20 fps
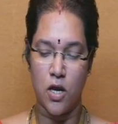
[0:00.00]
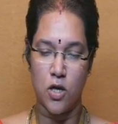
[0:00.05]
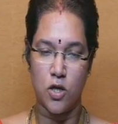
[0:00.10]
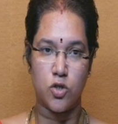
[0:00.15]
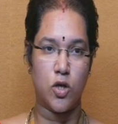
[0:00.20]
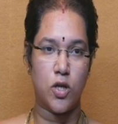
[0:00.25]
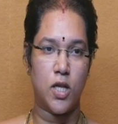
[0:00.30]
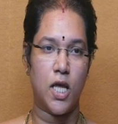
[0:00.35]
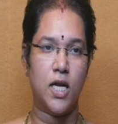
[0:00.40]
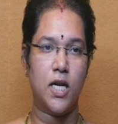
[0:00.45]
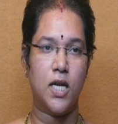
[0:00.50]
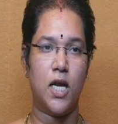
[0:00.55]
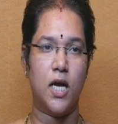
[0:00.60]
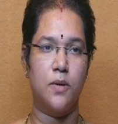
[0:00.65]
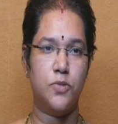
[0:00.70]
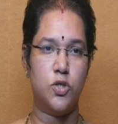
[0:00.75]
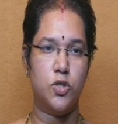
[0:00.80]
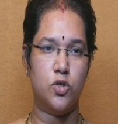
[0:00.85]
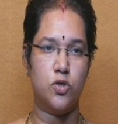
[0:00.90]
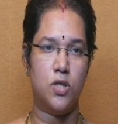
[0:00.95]
So then
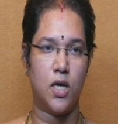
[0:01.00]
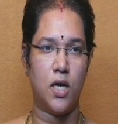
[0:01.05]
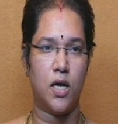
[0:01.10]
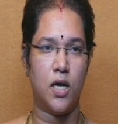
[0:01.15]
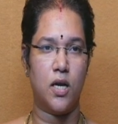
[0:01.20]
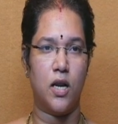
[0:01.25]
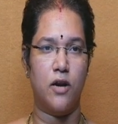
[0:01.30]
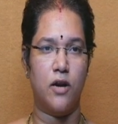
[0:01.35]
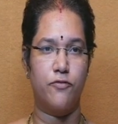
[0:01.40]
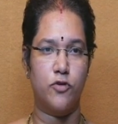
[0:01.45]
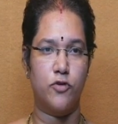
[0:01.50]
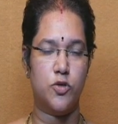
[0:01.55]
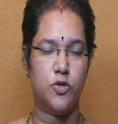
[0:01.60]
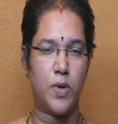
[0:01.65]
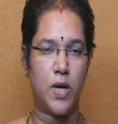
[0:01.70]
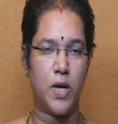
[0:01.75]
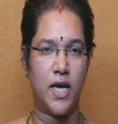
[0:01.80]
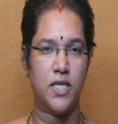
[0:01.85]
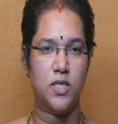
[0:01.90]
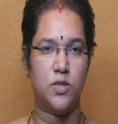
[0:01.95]
comes to the reinforced
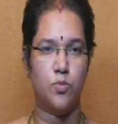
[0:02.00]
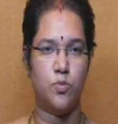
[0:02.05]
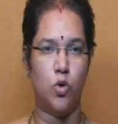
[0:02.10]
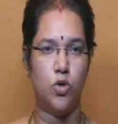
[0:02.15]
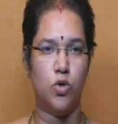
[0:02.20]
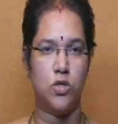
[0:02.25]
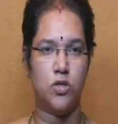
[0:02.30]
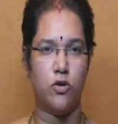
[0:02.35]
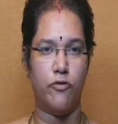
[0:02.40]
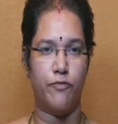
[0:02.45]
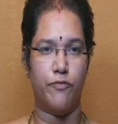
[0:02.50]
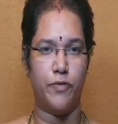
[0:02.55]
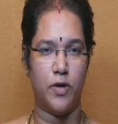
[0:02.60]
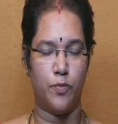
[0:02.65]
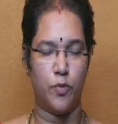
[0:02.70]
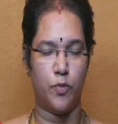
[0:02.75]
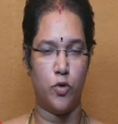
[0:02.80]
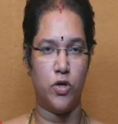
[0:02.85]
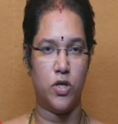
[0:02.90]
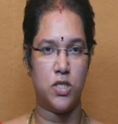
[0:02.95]
planks, modes of
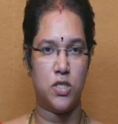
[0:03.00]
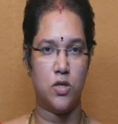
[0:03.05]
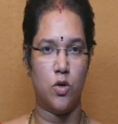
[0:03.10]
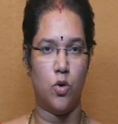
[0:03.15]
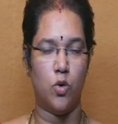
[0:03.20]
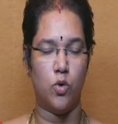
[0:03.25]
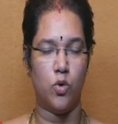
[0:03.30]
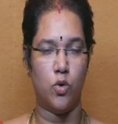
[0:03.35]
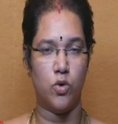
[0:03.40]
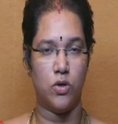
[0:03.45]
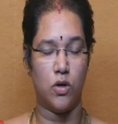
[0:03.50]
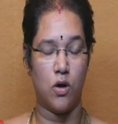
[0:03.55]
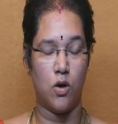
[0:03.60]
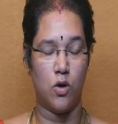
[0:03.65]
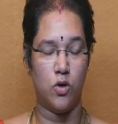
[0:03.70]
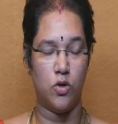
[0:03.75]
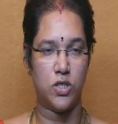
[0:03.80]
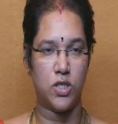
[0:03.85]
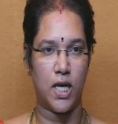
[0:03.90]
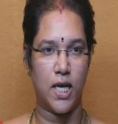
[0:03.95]
porous
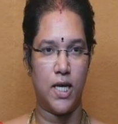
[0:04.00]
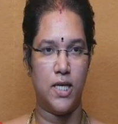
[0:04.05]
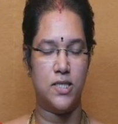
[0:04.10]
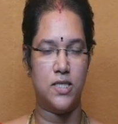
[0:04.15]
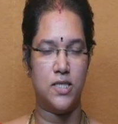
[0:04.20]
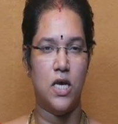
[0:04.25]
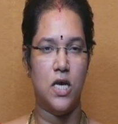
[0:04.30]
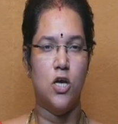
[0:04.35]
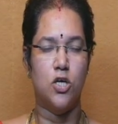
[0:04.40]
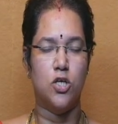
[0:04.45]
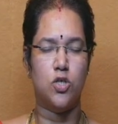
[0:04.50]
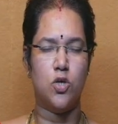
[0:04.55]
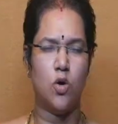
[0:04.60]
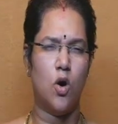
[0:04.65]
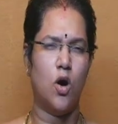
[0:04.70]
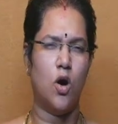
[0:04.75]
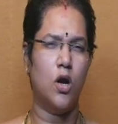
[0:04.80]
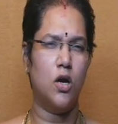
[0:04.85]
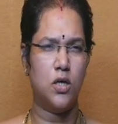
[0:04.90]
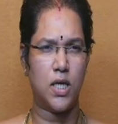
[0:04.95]
hollow tiles. So
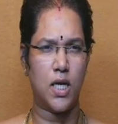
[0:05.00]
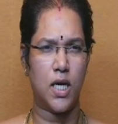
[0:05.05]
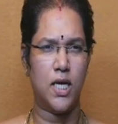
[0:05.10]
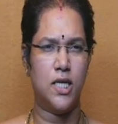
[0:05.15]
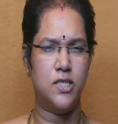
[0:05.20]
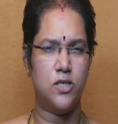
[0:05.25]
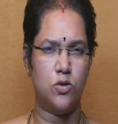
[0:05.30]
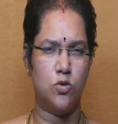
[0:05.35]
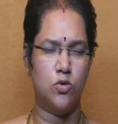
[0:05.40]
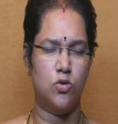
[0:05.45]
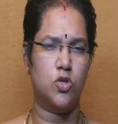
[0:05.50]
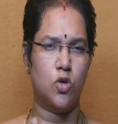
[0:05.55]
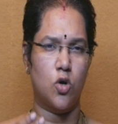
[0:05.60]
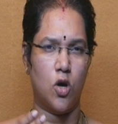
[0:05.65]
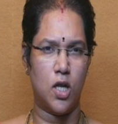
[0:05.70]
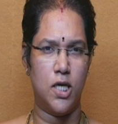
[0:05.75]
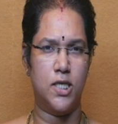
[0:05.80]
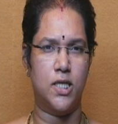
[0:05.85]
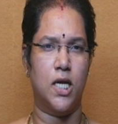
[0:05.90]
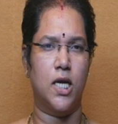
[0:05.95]
hollow tiles,
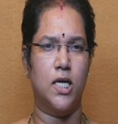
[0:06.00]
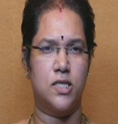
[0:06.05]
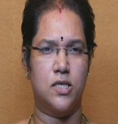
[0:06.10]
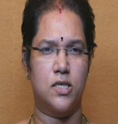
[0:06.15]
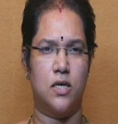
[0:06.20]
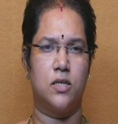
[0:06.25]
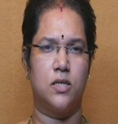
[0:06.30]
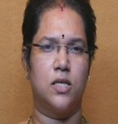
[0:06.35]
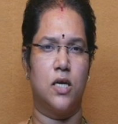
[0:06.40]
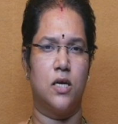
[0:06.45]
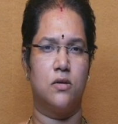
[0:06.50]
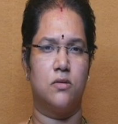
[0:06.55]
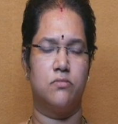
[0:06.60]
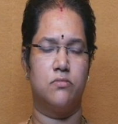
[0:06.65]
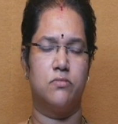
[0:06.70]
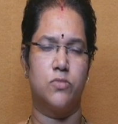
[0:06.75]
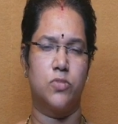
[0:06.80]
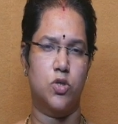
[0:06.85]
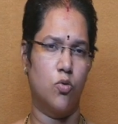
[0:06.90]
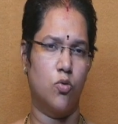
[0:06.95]
solid tiles are there.
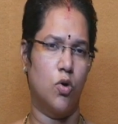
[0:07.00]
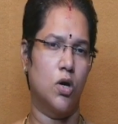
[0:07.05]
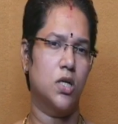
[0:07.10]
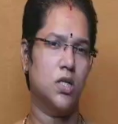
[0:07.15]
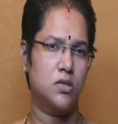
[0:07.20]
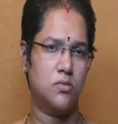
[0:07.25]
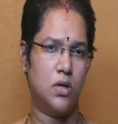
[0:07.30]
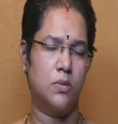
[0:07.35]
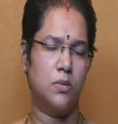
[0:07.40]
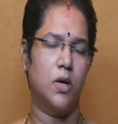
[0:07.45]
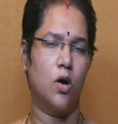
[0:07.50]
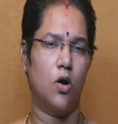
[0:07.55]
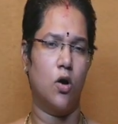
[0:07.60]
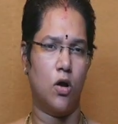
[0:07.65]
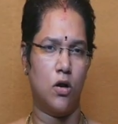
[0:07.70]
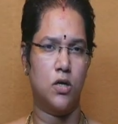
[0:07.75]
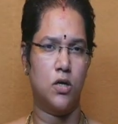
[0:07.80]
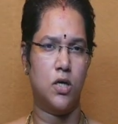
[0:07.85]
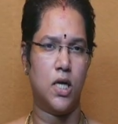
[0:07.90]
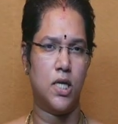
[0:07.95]
So what is meant by
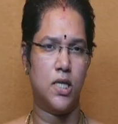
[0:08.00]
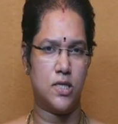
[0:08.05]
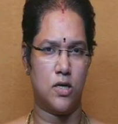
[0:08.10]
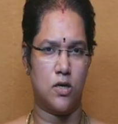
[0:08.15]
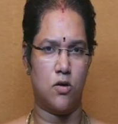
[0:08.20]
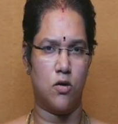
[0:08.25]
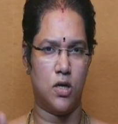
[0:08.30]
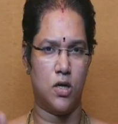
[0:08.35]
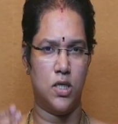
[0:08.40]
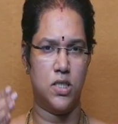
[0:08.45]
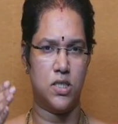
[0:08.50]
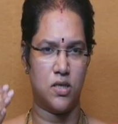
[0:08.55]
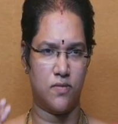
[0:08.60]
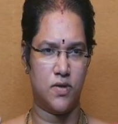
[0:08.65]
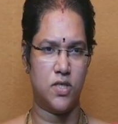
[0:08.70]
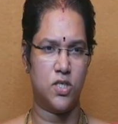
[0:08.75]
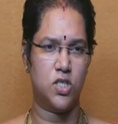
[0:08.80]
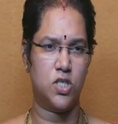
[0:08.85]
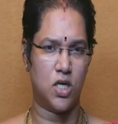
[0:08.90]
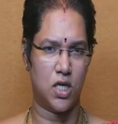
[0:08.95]
hollow tiles and all is
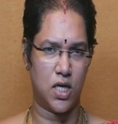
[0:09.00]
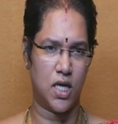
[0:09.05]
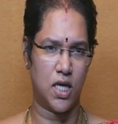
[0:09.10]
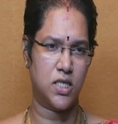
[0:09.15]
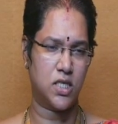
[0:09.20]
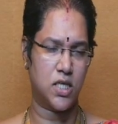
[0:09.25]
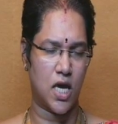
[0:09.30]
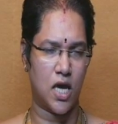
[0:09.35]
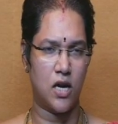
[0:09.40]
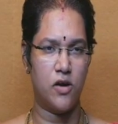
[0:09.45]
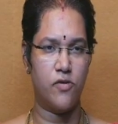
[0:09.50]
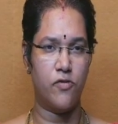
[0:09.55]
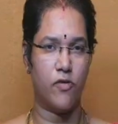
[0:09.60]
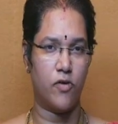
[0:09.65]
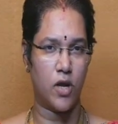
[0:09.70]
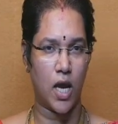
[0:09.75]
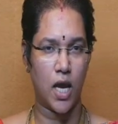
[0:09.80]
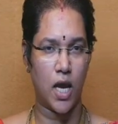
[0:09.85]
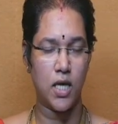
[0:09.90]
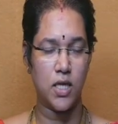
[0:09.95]
our study next carried
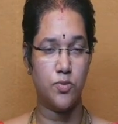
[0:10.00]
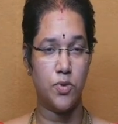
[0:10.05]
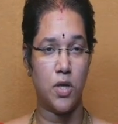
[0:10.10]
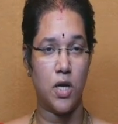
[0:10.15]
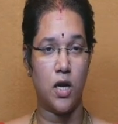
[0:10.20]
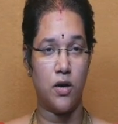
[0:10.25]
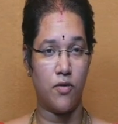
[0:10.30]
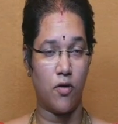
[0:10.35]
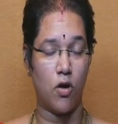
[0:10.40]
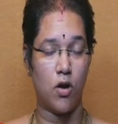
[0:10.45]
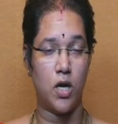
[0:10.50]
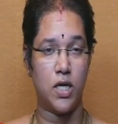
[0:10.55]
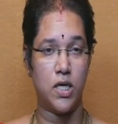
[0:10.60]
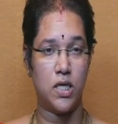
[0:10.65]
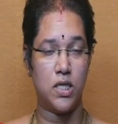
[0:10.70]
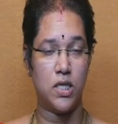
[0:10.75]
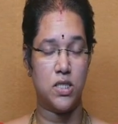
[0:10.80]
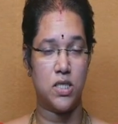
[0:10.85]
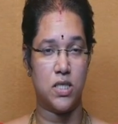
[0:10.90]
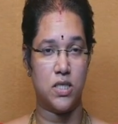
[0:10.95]
forward. As we had already
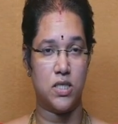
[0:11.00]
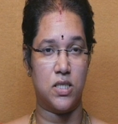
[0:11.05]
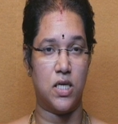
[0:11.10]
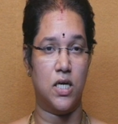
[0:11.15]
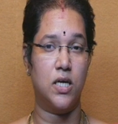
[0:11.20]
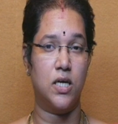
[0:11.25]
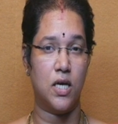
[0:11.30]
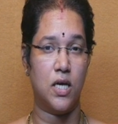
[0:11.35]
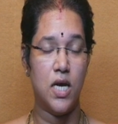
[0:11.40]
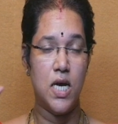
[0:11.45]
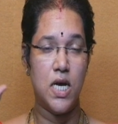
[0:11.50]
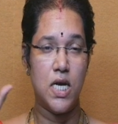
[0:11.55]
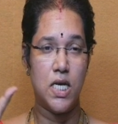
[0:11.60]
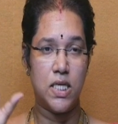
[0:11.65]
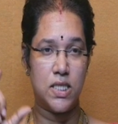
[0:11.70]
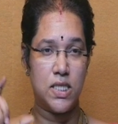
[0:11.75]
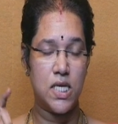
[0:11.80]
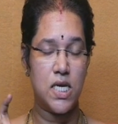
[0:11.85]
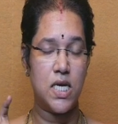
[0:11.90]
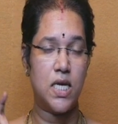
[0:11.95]
discussed that
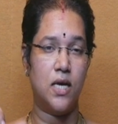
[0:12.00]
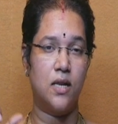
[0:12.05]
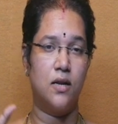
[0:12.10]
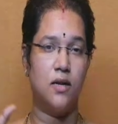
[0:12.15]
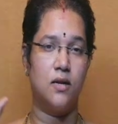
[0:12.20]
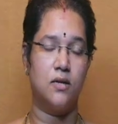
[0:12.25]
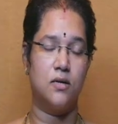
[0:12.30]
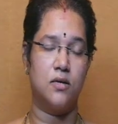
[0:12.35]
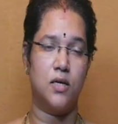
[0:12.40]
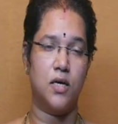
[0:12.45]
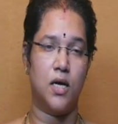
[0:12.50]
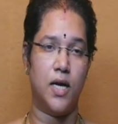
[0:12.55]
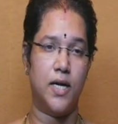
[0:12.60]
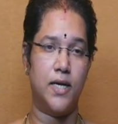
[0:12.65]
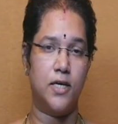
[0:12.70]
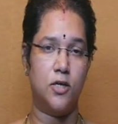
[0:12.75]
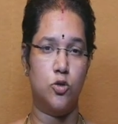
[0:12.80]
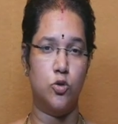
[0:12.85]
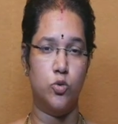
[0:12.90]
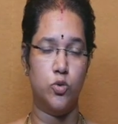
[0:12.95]
single
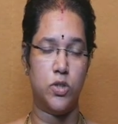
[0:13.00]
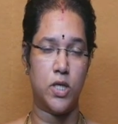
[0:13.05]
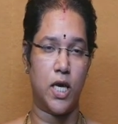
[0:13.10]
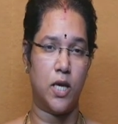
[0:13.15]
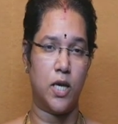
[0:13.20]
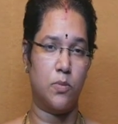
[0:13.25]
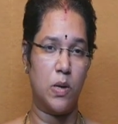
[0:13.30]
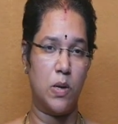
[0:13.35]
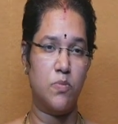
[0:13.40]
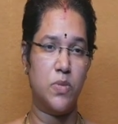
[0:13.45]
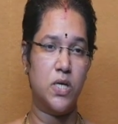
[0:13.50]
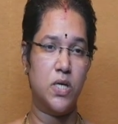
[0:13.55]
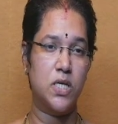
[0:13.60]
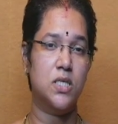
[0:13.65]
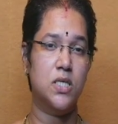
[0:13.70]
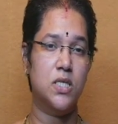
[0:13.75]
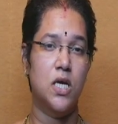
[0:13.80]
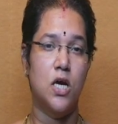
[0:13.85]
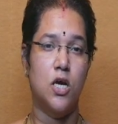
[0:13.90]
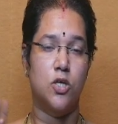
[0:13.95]
and two tier
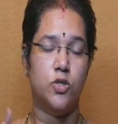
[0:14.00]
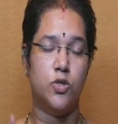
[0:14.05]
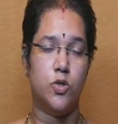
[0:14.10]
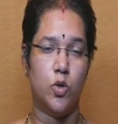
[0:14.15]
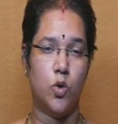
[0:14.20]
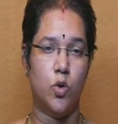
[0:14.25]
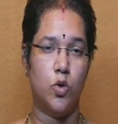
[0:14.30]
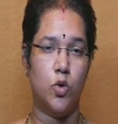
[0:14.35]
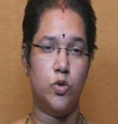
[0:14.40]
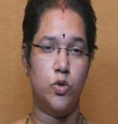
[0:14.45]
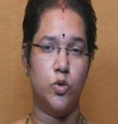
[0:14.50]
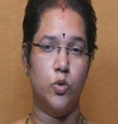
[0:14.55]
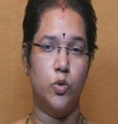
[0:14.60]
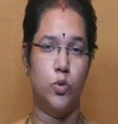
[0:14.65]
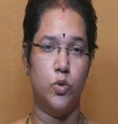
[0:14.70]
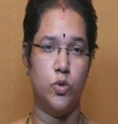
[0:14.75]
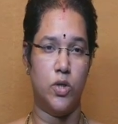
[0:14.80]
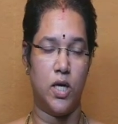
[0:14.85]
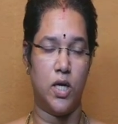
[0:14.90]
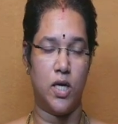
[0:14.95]
members, so
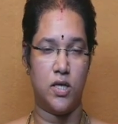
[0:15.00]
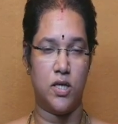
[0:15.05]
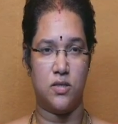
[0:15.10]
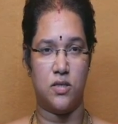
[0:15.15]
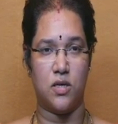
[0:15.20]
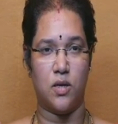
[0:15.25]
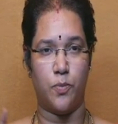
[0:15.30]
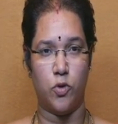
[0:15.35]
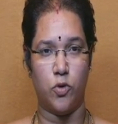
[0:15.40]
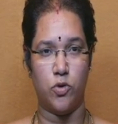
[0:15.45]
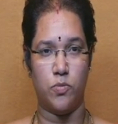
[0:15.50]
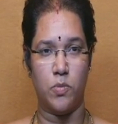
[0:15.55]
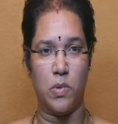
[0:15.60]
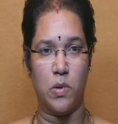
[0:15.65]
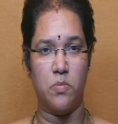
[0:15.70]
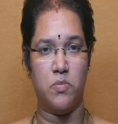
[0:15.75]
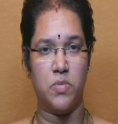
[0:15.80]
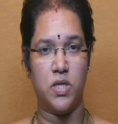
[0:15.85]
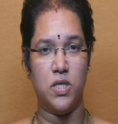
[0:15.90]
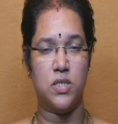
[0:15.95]
two support
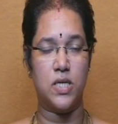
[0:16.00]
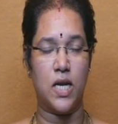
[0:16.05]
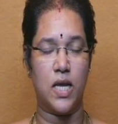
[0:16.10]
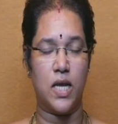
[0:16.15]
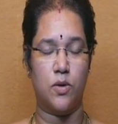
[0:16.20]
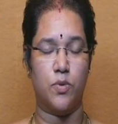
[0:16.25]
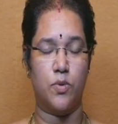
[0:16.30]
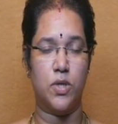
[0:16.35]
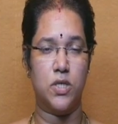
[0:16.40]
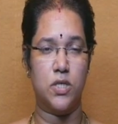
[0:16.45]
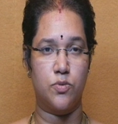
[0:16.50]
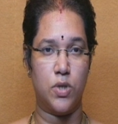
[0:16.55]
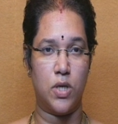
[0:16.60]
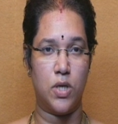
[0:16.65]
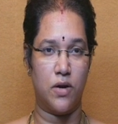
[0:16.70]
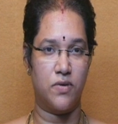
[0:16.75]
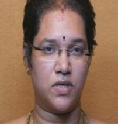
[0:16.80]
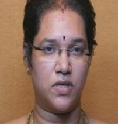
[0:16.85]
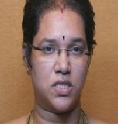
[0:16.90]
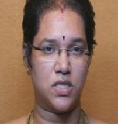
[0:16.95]
members, likewise we
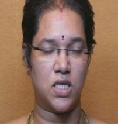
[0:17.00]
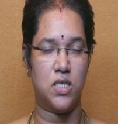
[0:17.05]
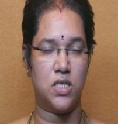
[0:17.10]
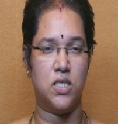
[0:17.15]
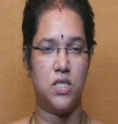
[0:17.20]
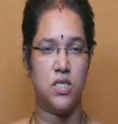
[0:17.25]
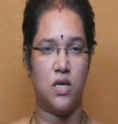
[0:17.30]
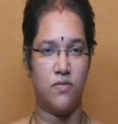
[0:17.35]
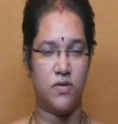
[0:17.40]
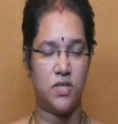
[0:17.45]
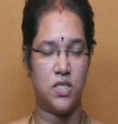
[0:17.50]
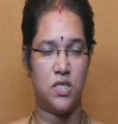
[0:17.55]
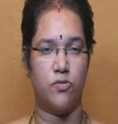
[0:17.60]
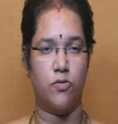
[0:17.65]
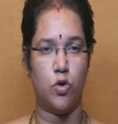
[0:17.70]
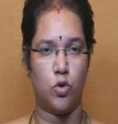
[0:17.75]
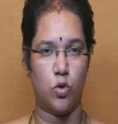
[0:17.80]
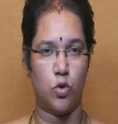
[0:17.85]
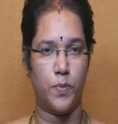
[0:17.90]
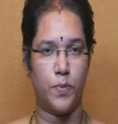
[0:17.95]
have discussed in our
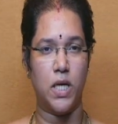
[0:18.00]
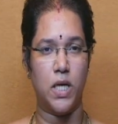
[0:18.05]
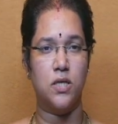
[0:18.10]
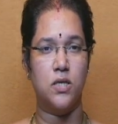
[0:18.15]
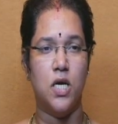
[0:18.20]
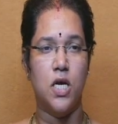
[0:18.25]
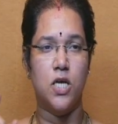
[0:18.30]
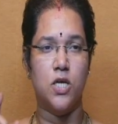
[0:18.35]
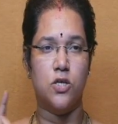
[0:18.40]
CO2 part.